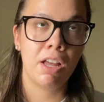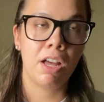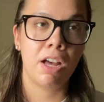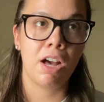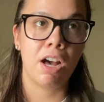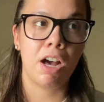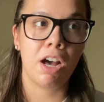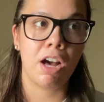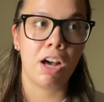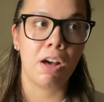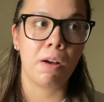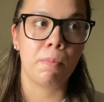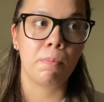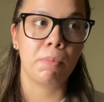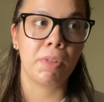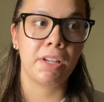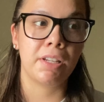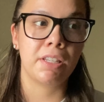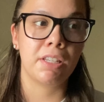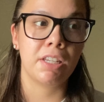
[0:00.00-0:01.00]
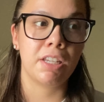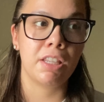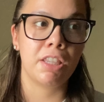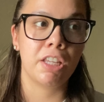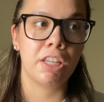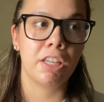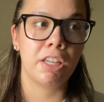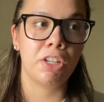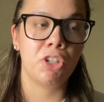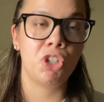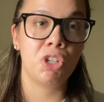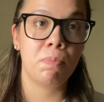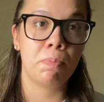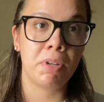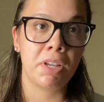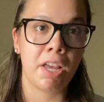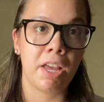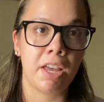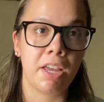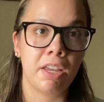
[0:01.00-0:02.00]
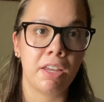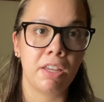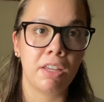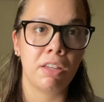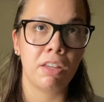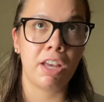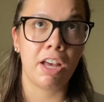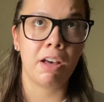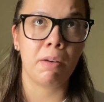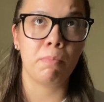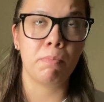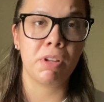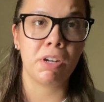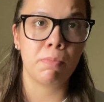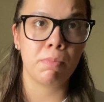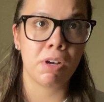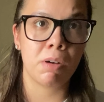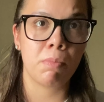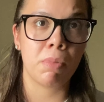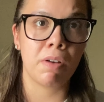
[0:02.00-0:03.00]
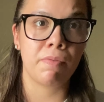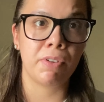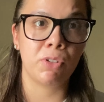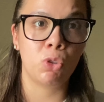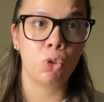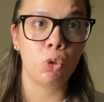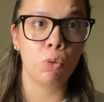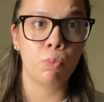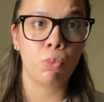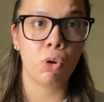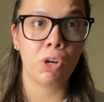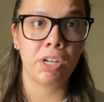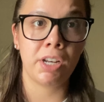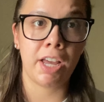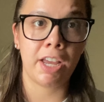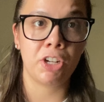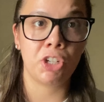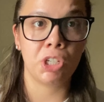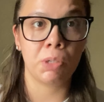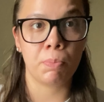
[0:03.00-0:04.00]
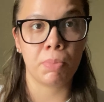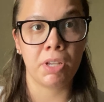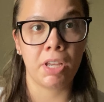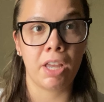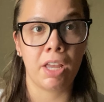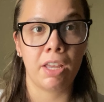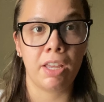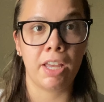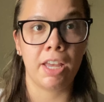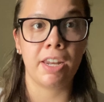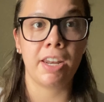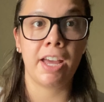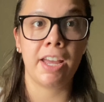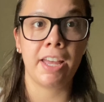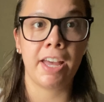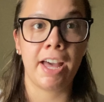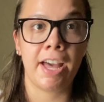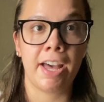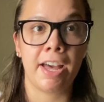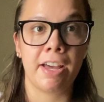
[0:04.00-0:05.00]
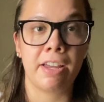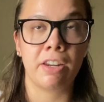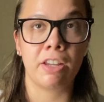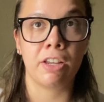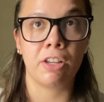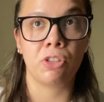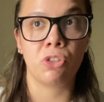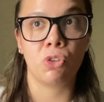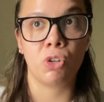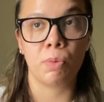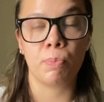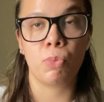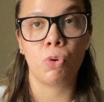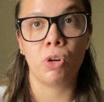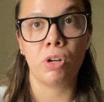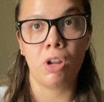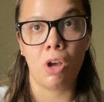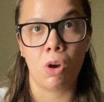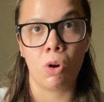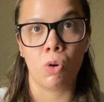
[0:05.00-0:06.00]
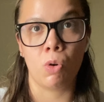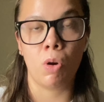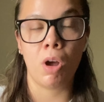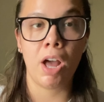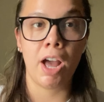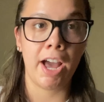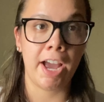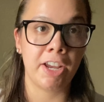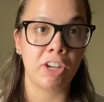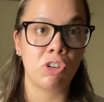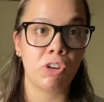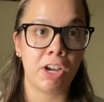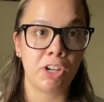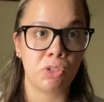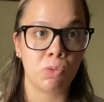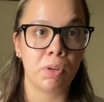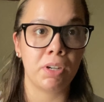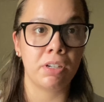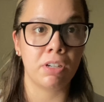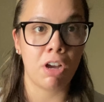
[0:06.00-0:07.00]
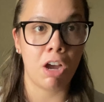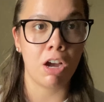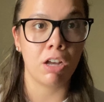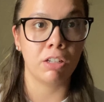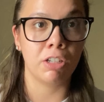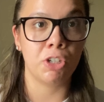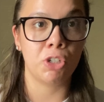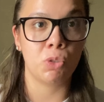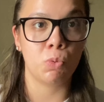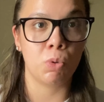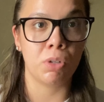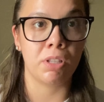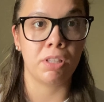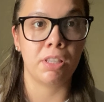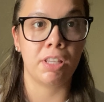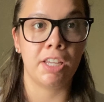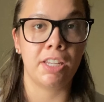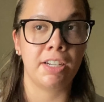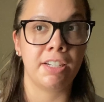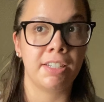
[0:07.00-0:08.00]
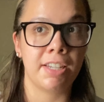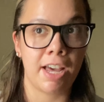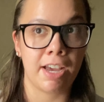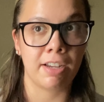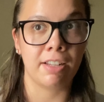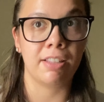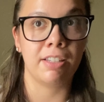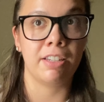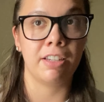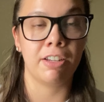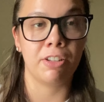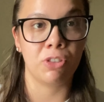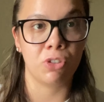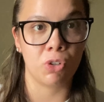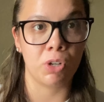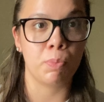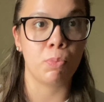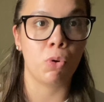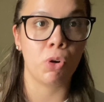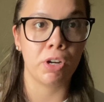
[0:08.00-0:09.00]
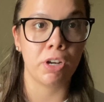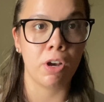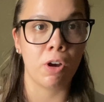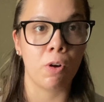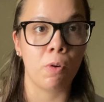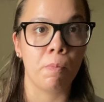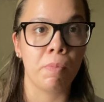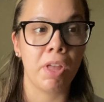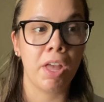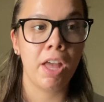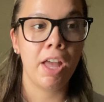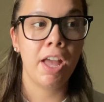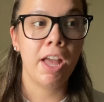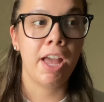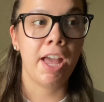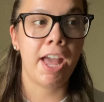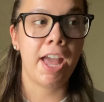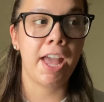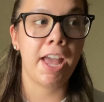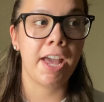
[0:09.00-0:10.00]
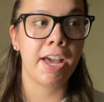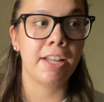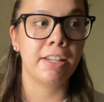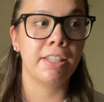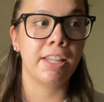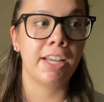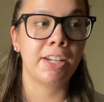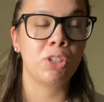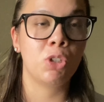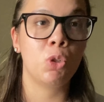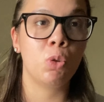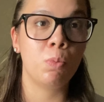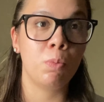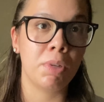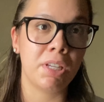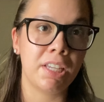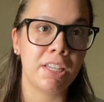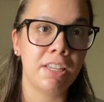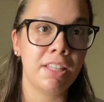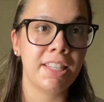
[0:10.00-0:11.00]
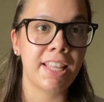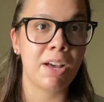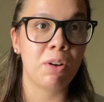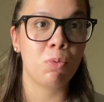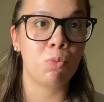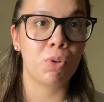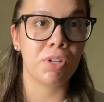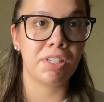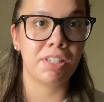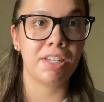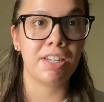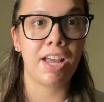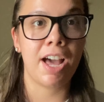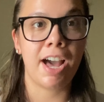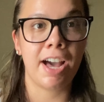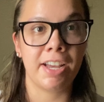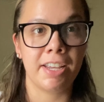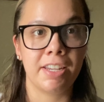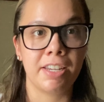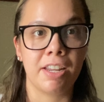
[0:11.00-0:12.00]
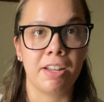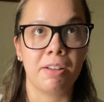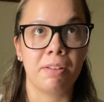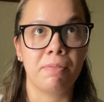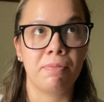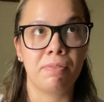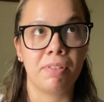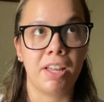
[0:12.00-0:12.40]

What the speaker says: Let's see, the GPA, a minimum of a 2.9 GPA, and I had a 3.0. I graduated college with exactly a 3.0. And to me, that wasn't high enough.